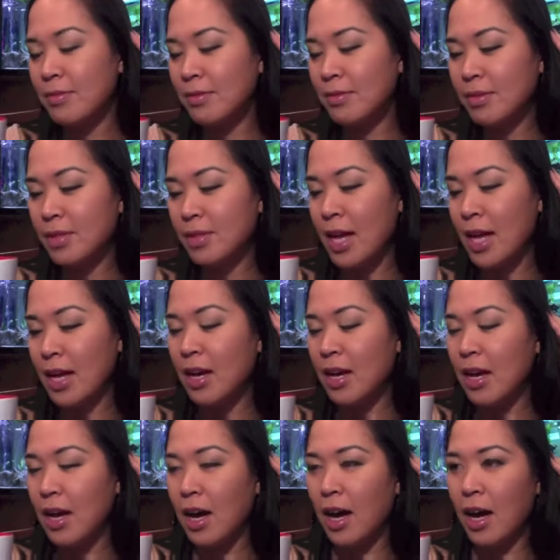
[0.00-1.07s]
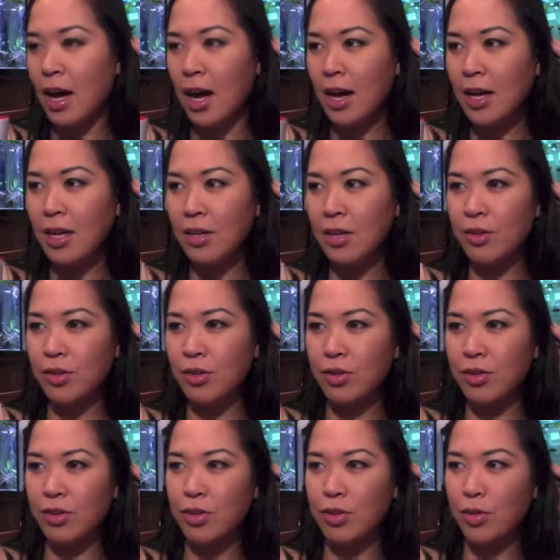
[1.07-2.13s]
Like I can
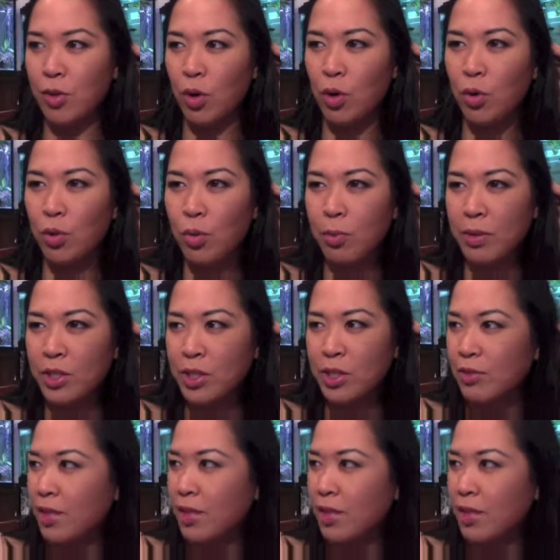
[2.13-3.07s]
do a whole bunch of